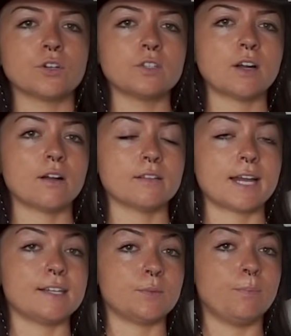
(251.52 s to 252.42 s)
Turns out
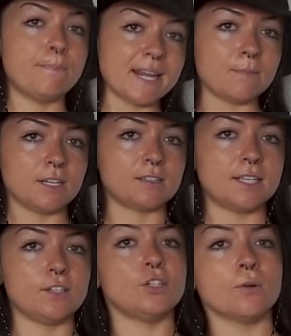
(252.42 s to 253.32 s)
that as babies,
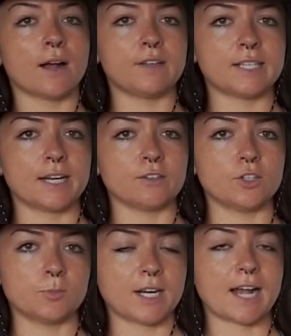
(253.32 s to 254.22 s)
they do have the
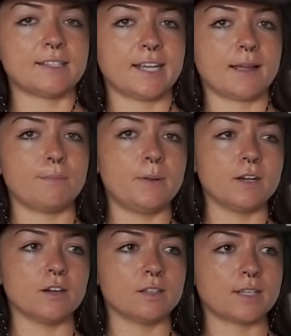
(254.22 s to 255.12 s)
tentacles, but as they get
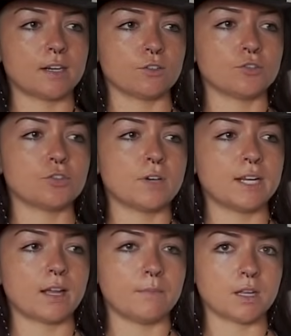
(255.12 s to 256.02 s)
bigger, the tentacles
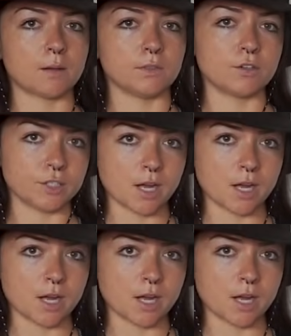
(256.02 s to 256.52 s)
shrink and become little